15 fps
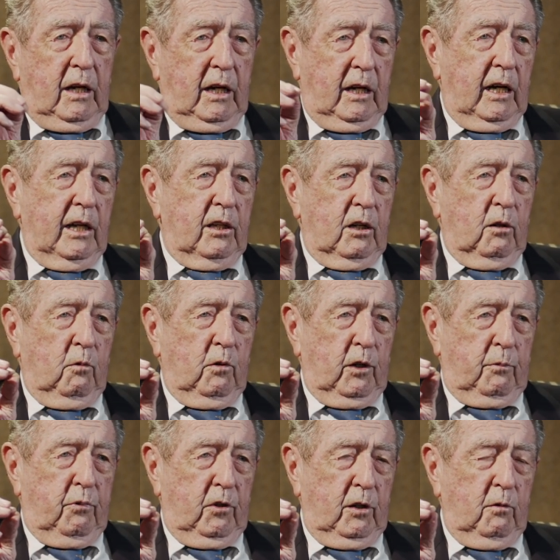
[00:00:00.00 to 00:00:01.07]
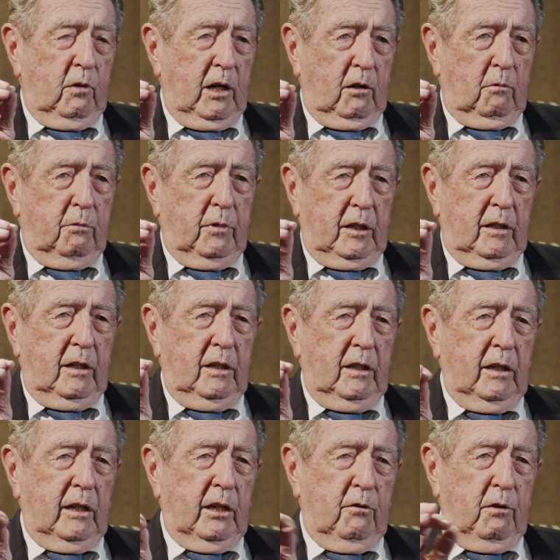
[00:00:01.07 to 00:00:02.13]
And I think it worked pretty well. But
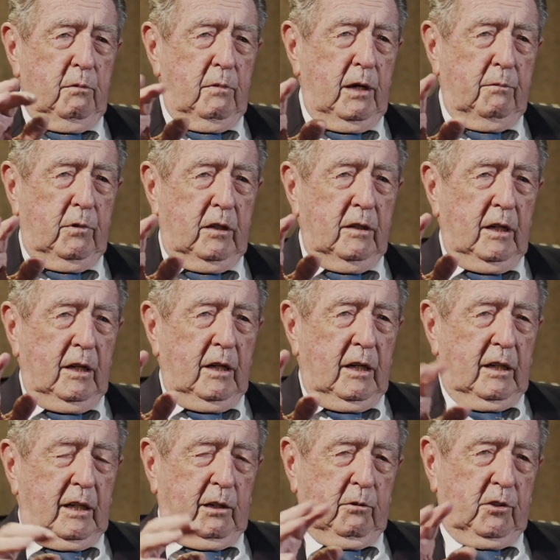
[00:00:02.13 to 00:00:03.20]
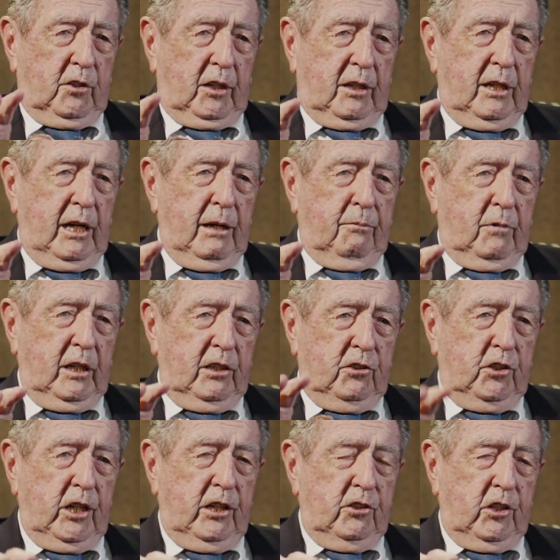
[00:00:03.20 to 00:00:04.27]
you got to remember, there was a camp there,
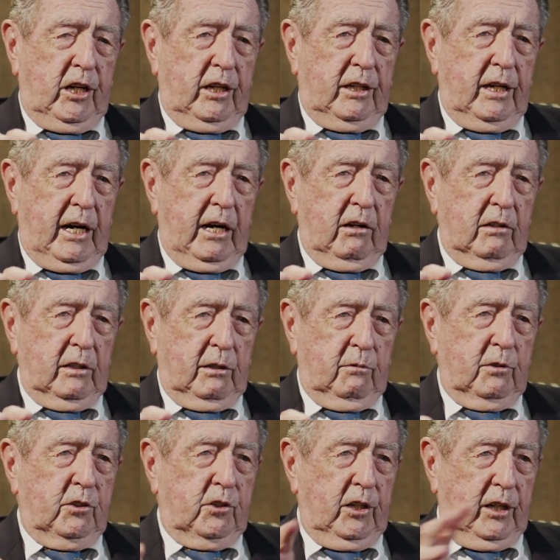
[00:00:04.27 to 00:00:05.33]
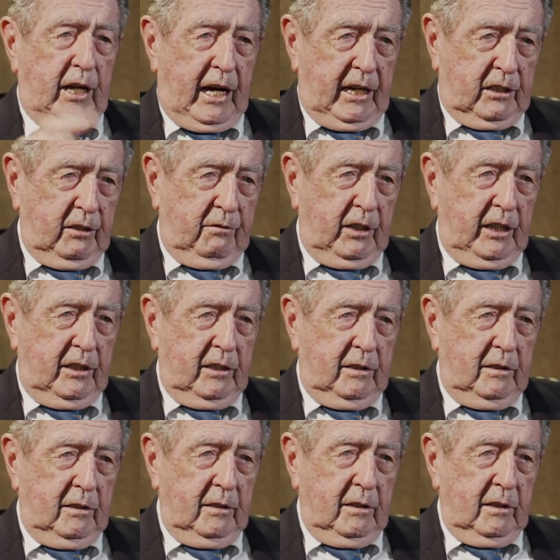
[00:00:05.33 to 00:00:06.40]
J.J. Carroll, that was
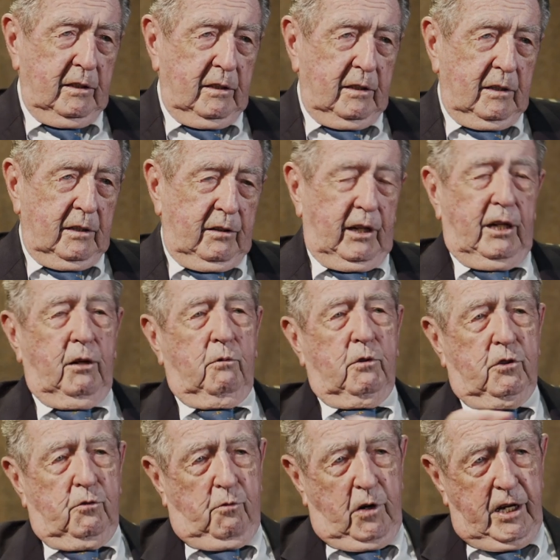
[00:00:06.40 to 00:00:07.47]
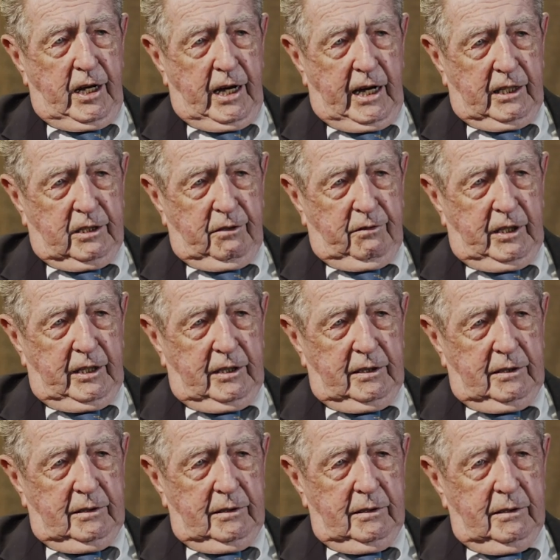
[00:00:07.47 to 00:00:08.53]
inactivated. Then it was reactivated.